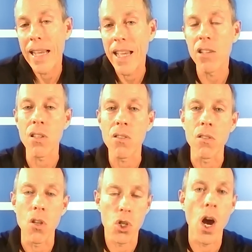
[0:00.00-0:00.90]
I guess it's
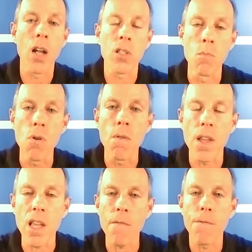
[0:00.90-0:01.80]
Deshaun's move
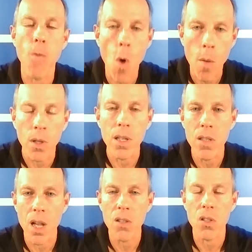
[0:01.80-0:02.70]
that he formally
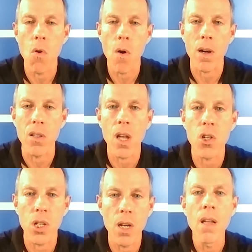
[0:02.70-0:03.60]
tells the
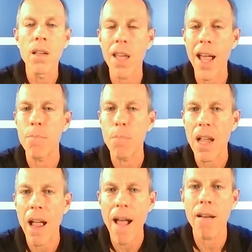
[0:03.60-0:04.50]
organization, get
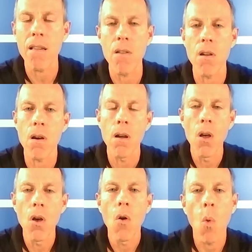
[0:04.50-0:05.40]
me out of here.
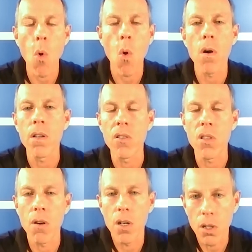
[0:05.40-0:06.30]
Or is
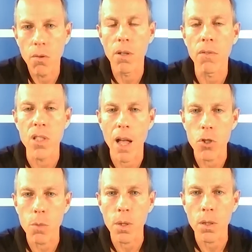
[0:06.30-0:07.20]
there a degree of
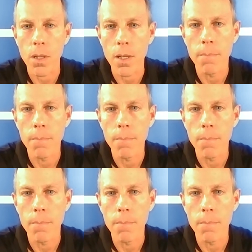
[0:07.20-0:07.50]
salvageability?